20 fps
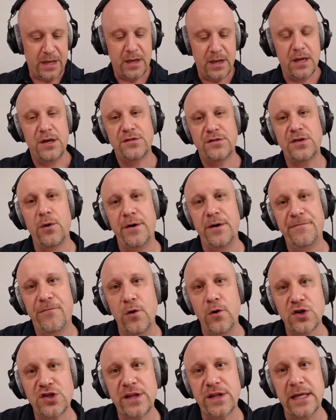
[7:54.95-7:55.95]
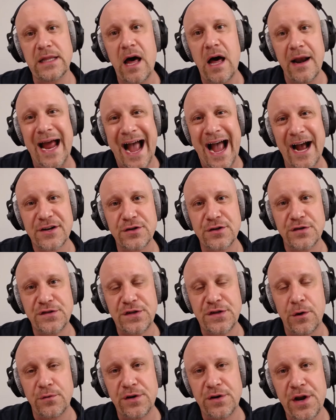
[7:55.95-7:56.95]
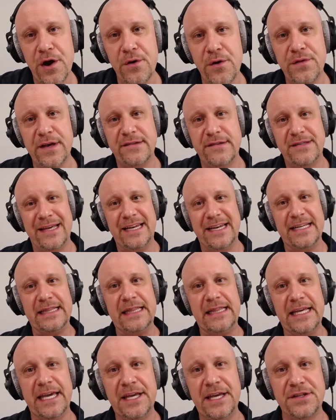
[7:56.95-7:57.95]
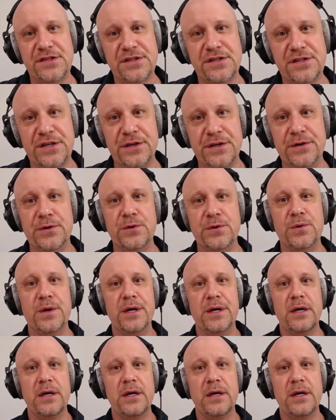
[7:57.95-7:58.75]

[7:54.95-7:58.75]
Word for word: So unfortunately, a lot of actors don't know this, and it leads to